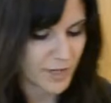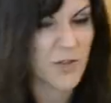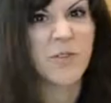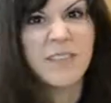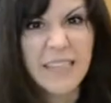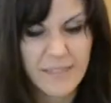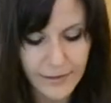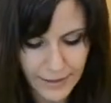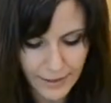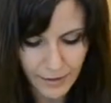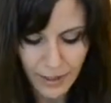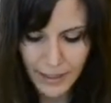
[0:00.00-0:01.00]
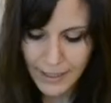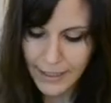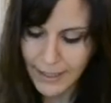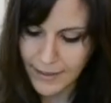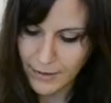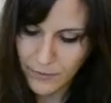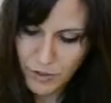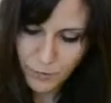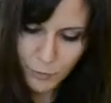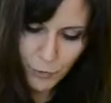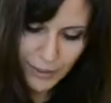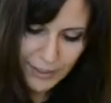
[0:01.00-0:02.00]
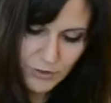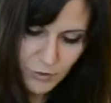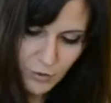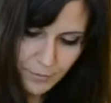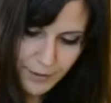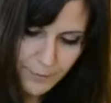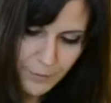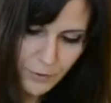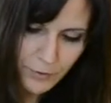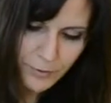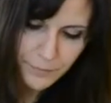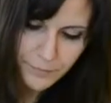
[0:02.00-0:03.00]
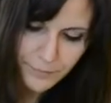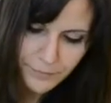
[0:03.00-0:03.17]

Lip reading: of those nuts in there, and then we just pour it into a big bowl.